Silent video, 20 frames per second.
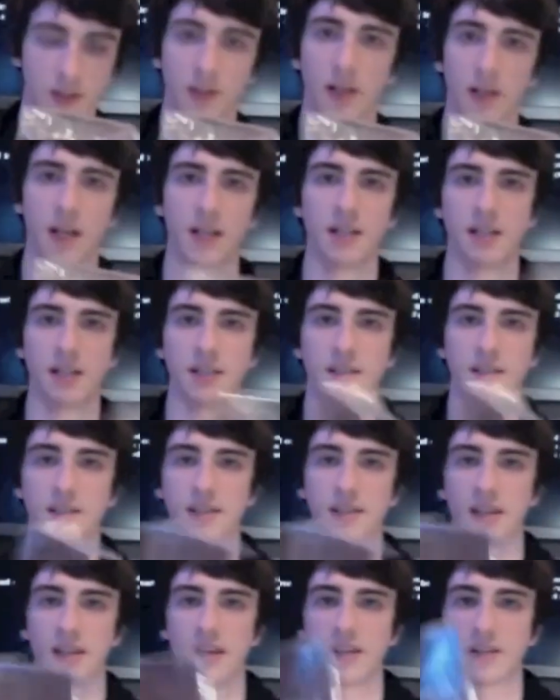And
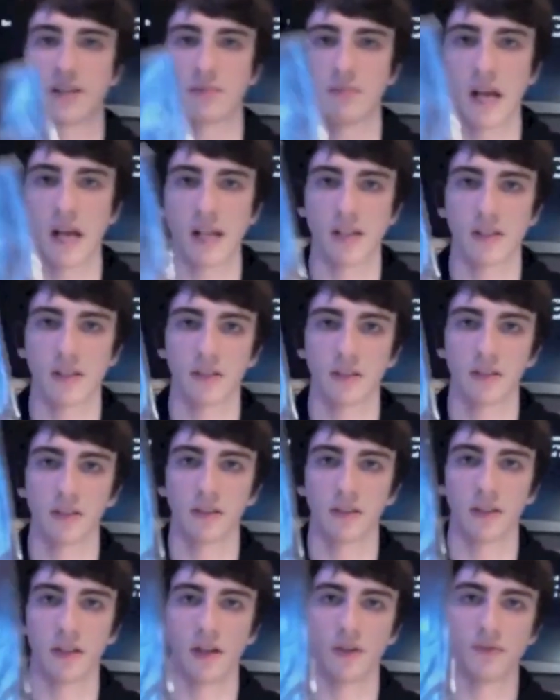this is a manual
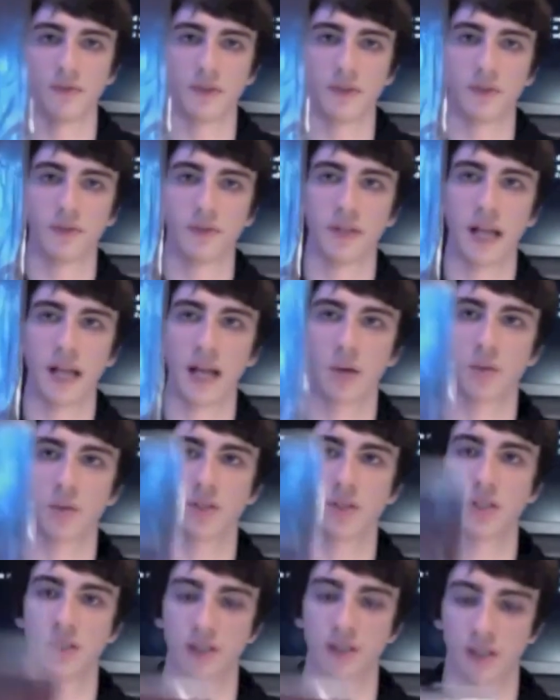of different
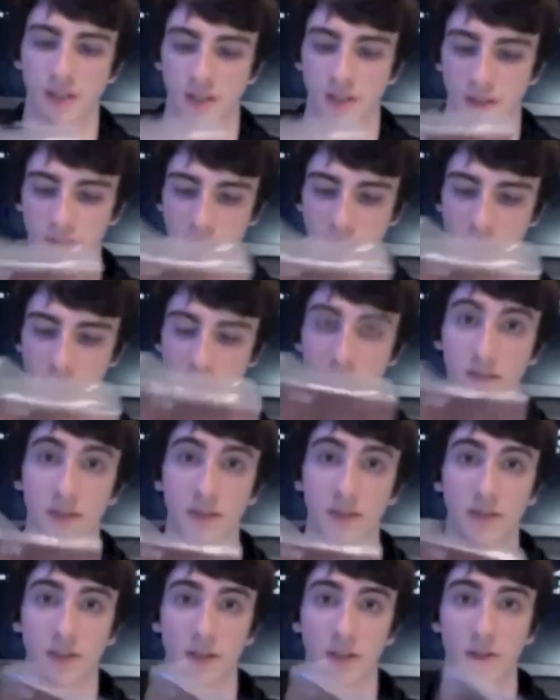languages.
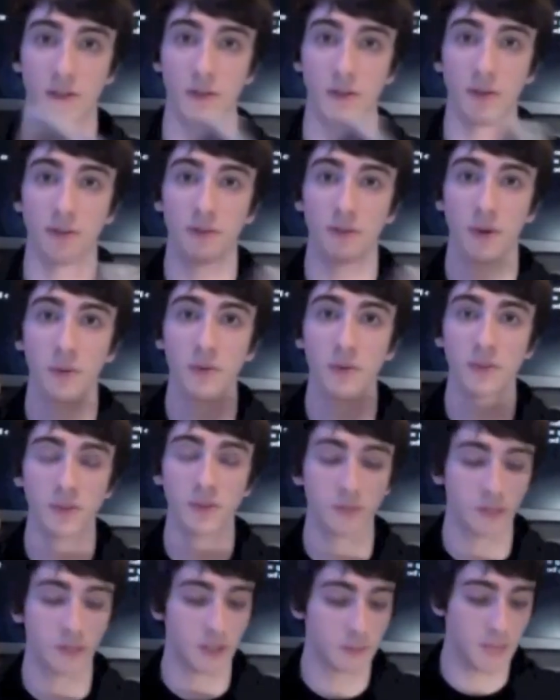So if I wanted to
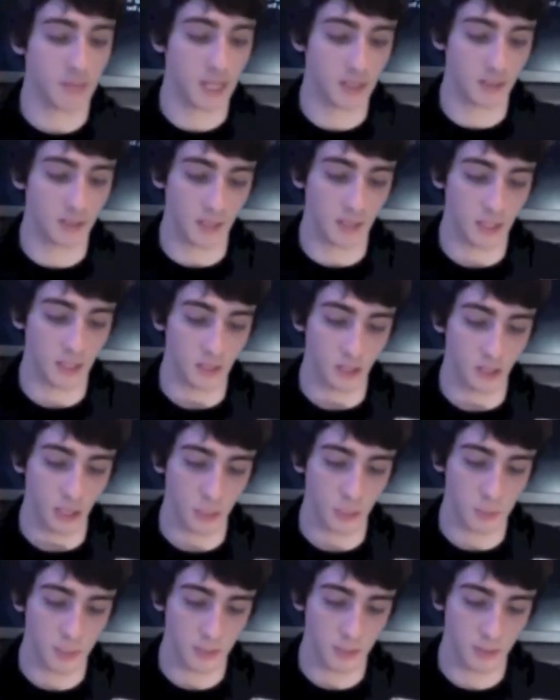read the manual in
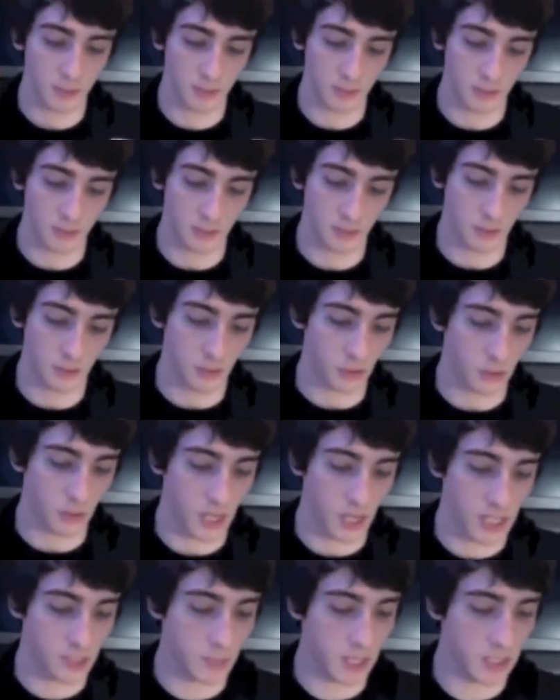German or
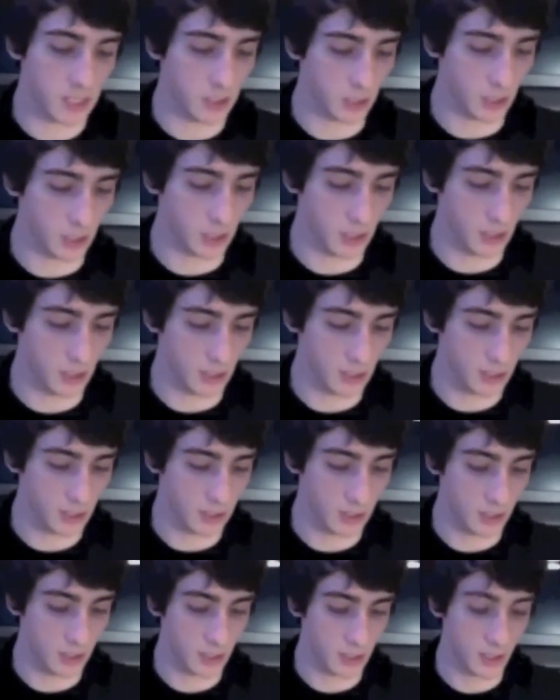Espanol,
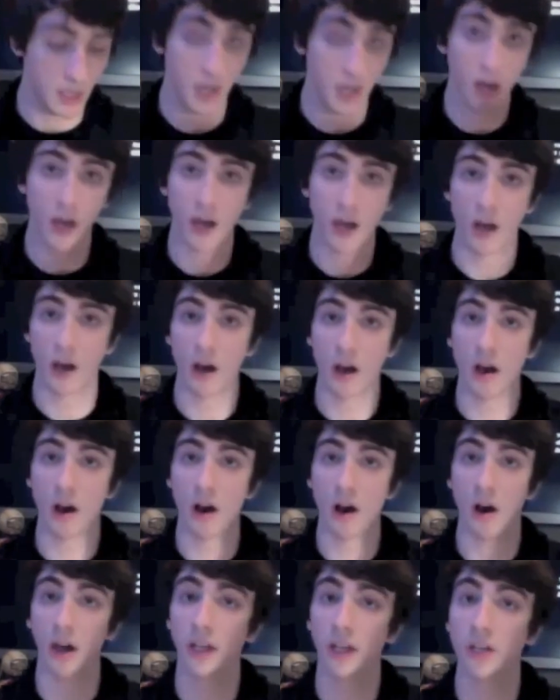
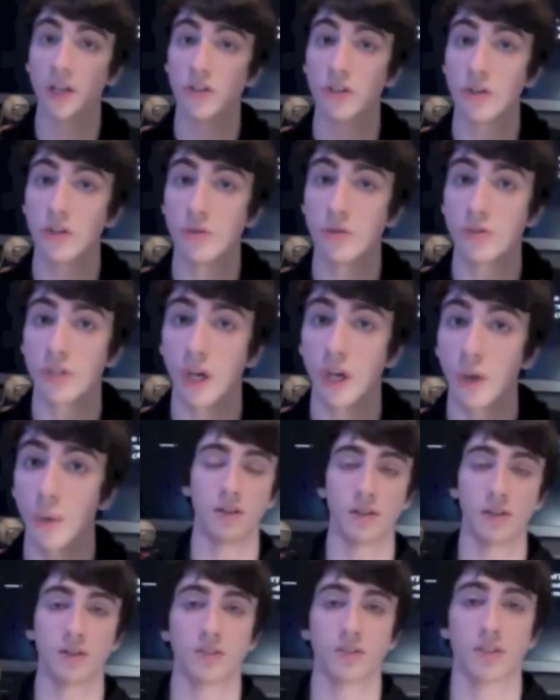I could do so.
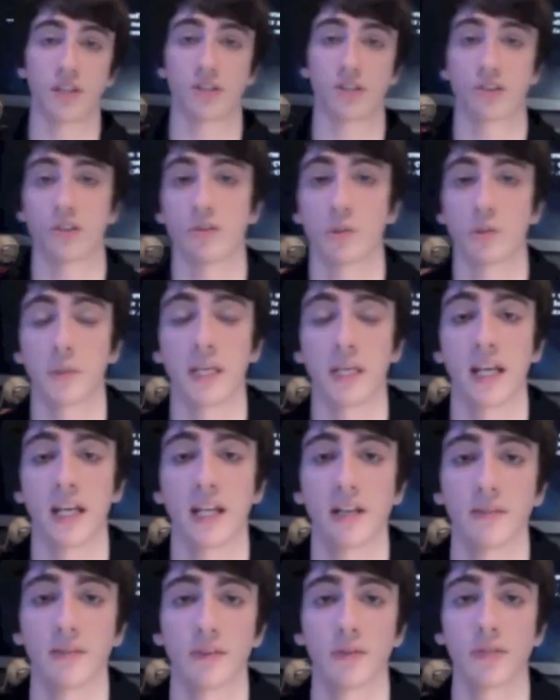Seeing as I don't speak
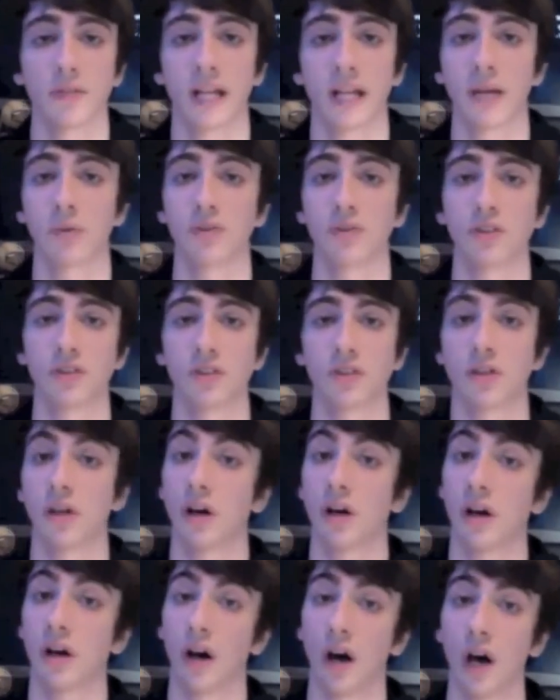any of those languages,
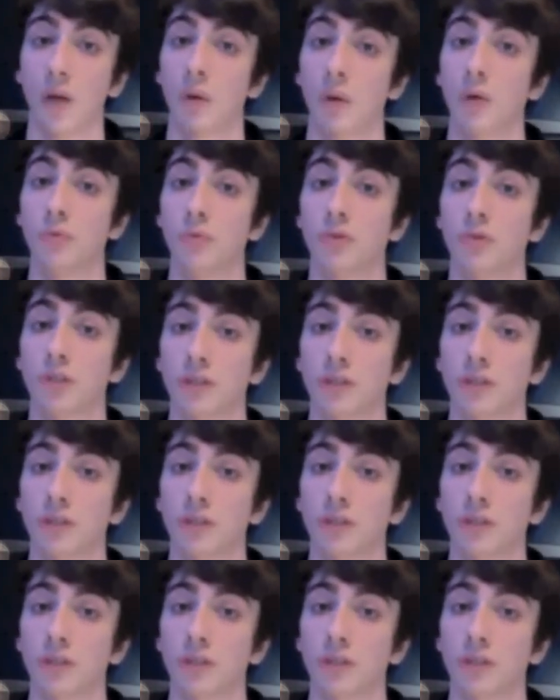I won't.